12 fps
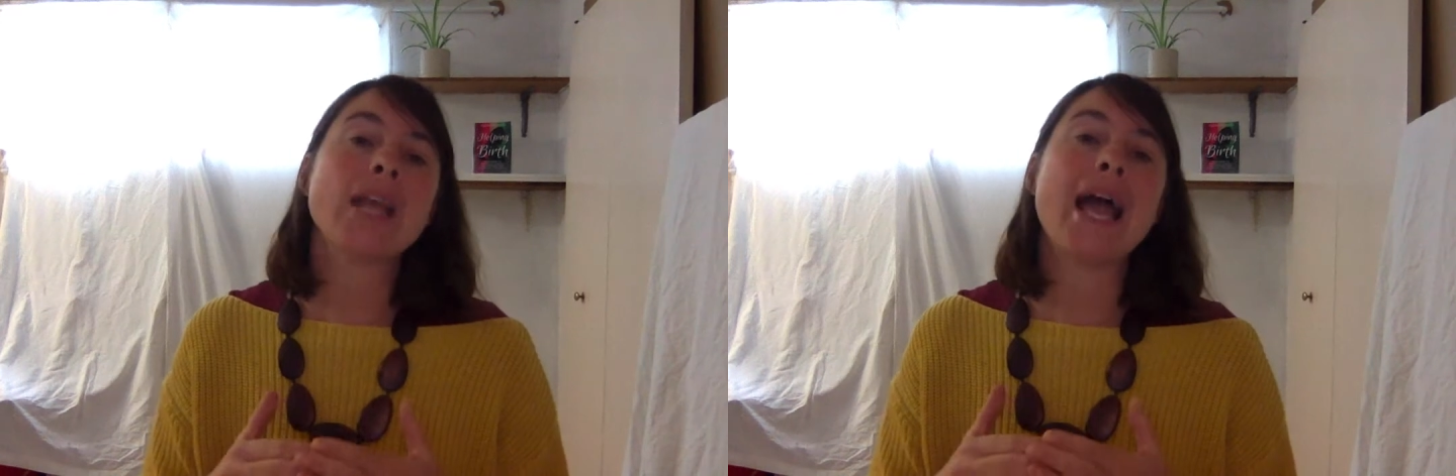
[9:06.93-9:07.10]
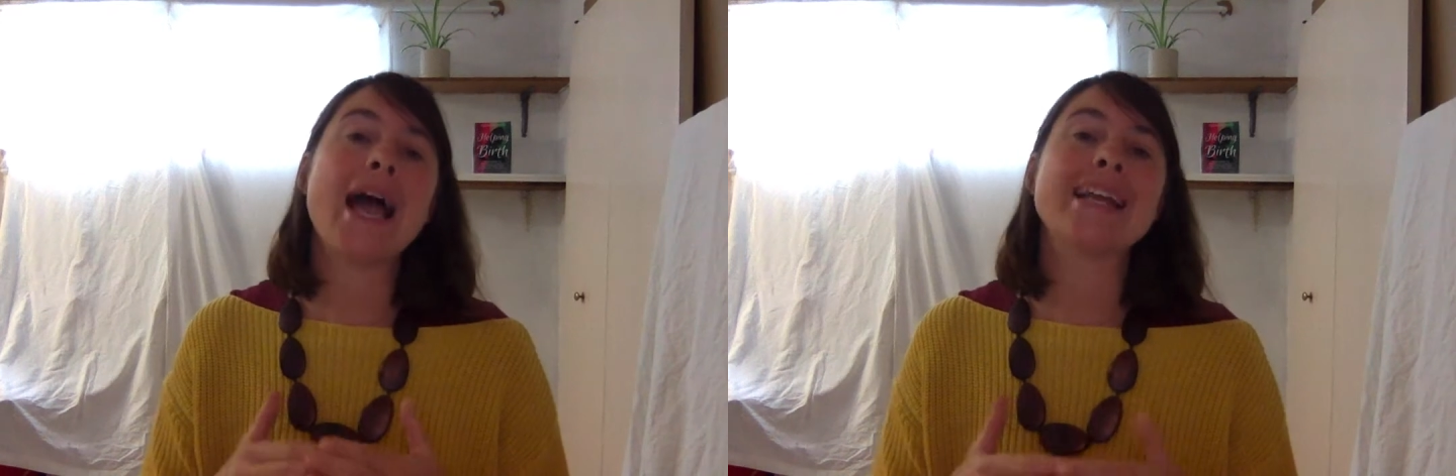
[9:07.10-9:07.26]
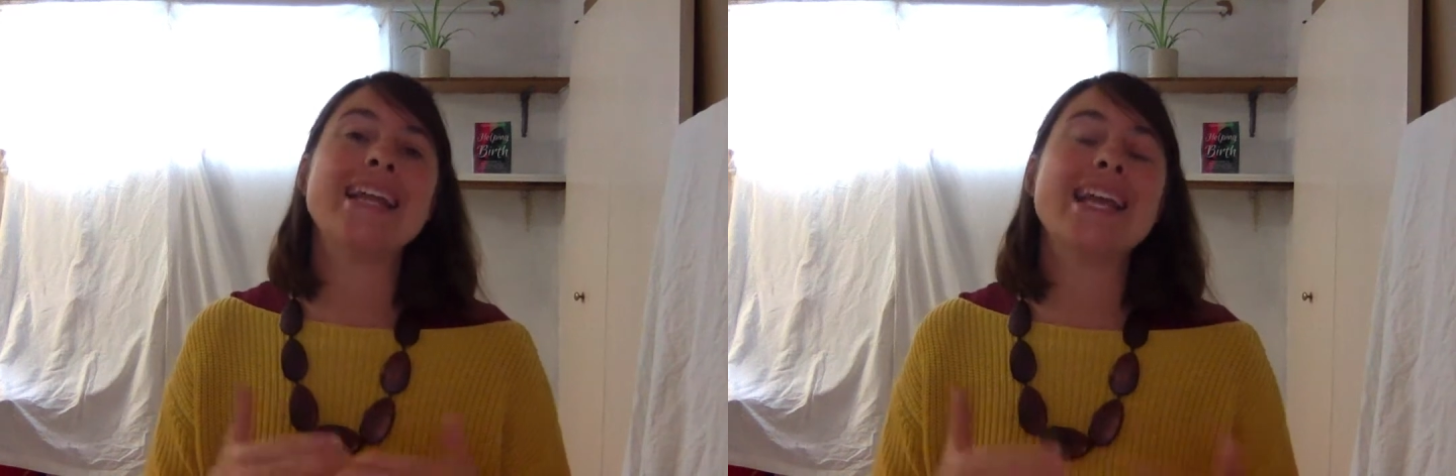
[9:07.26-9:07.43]

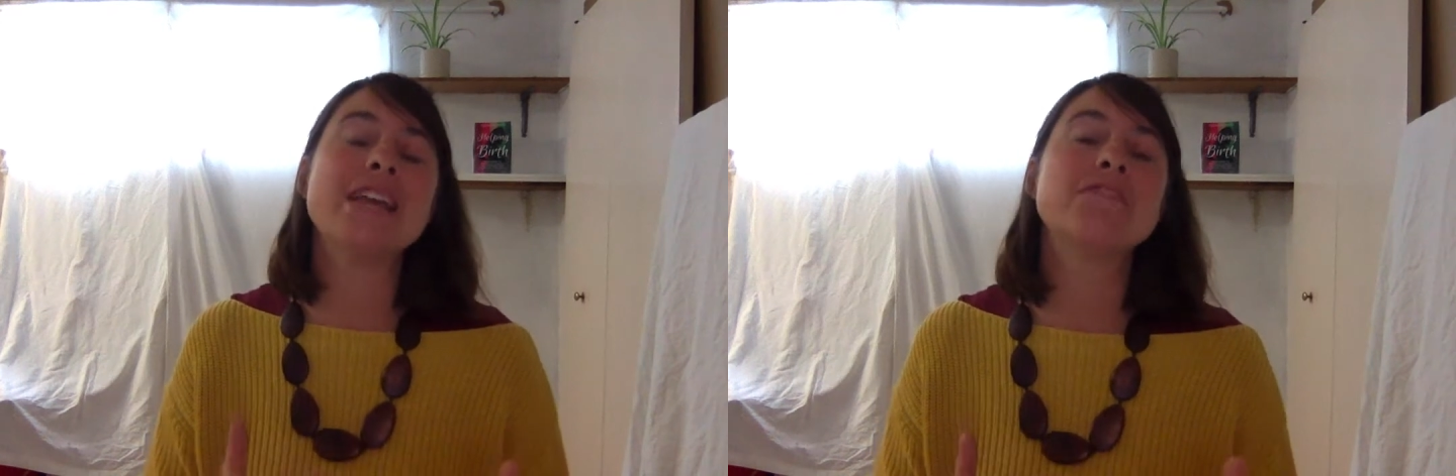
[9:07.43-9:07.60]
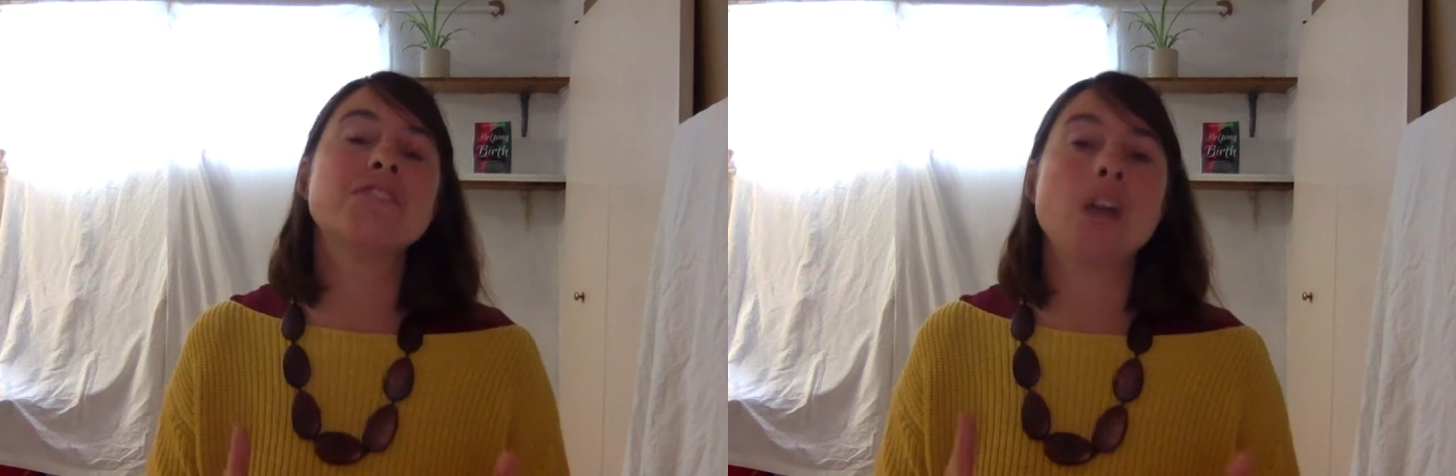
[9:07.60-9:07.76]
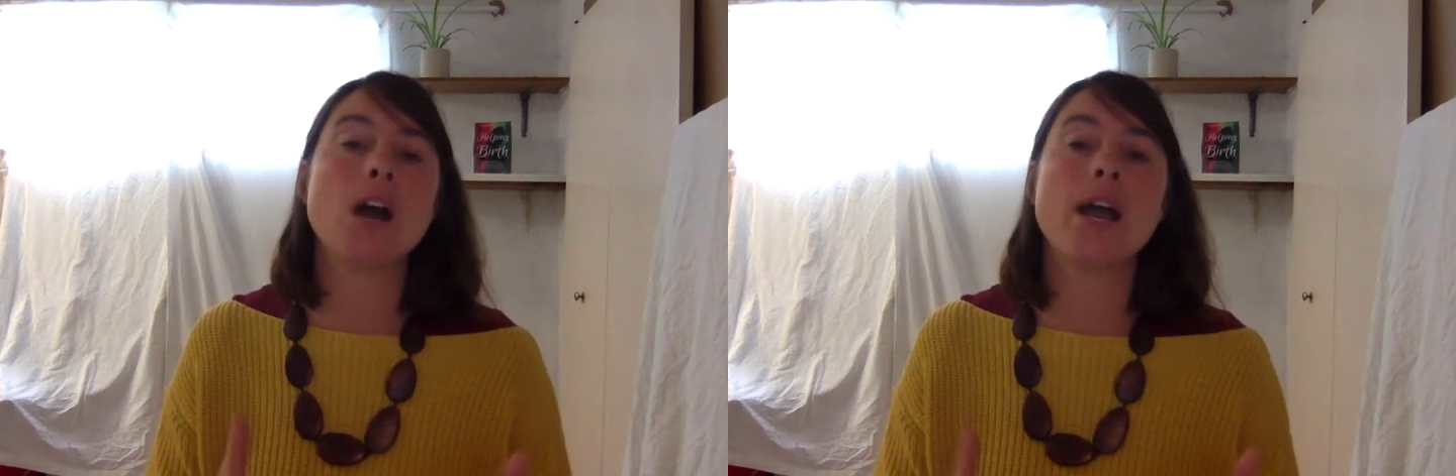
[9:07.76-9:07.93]
And if
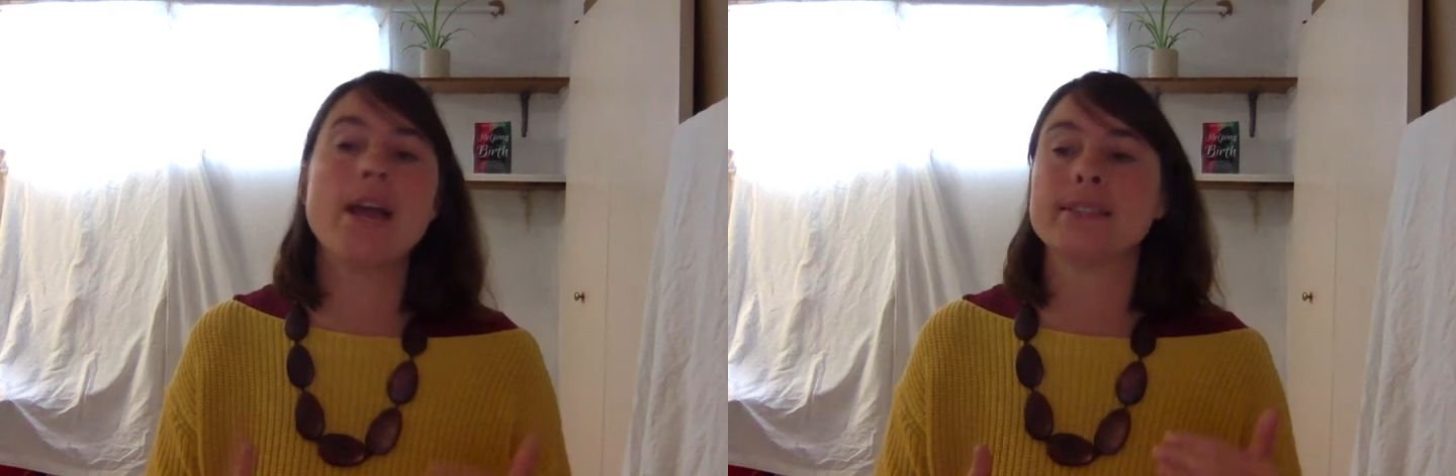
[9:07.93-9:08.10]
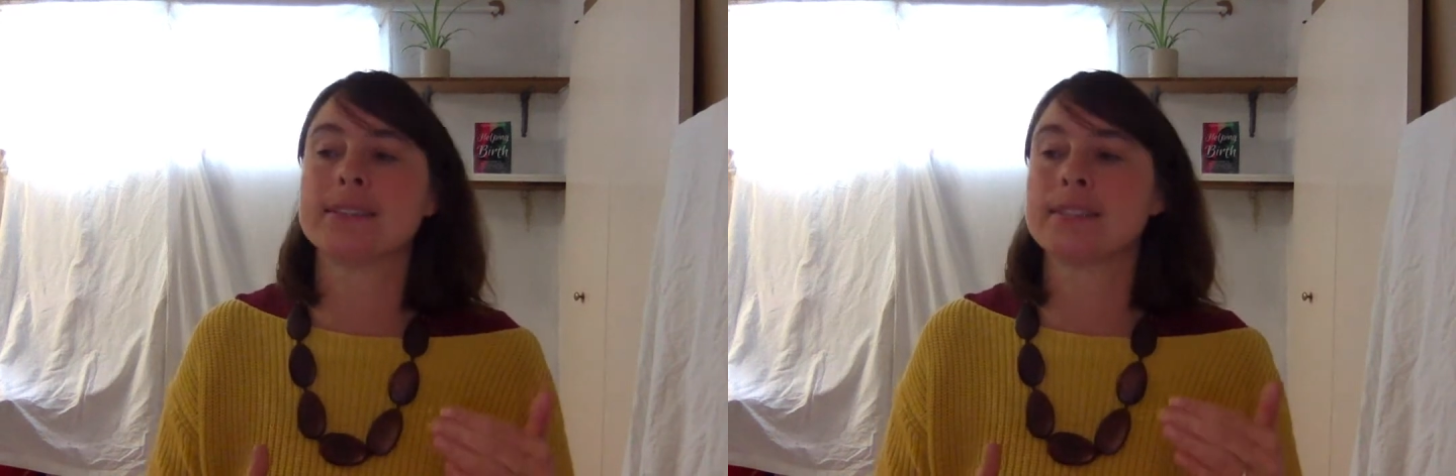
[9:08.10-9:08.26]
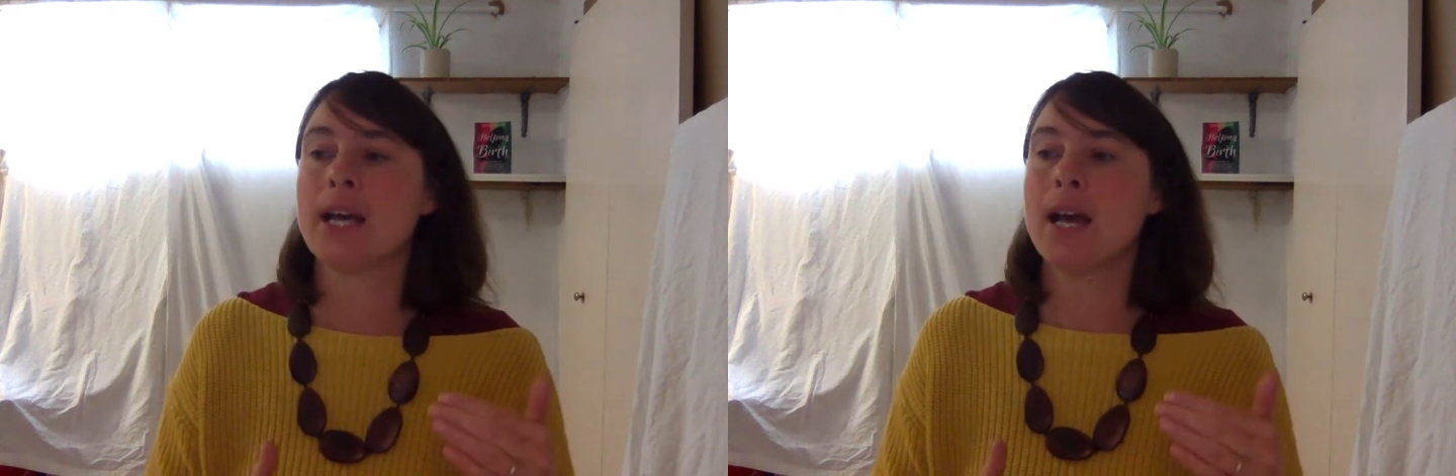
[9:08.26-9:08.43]

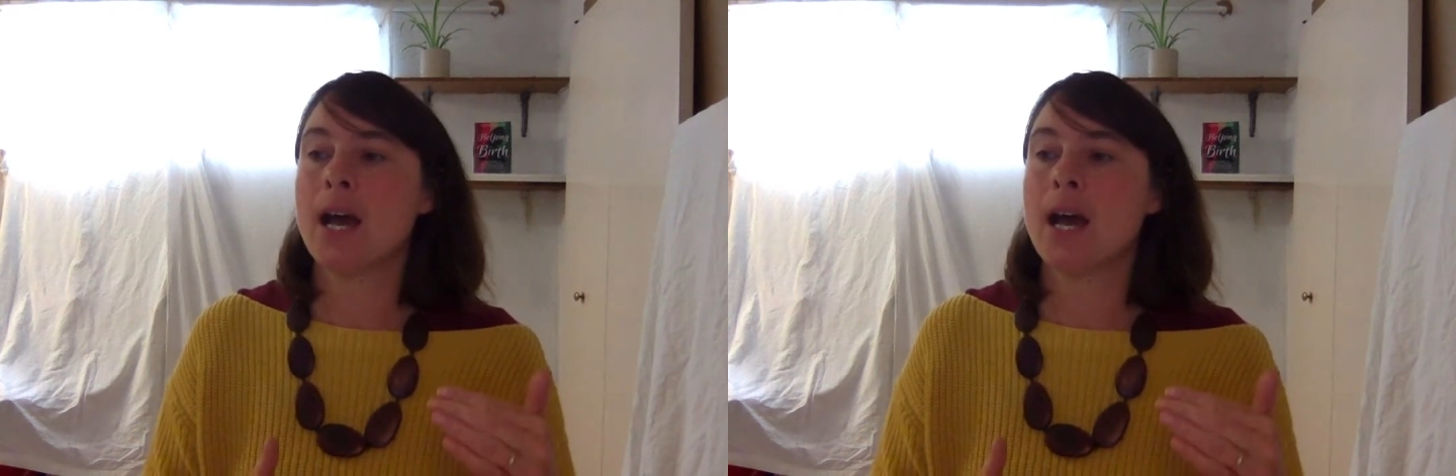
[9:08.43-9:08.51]
diet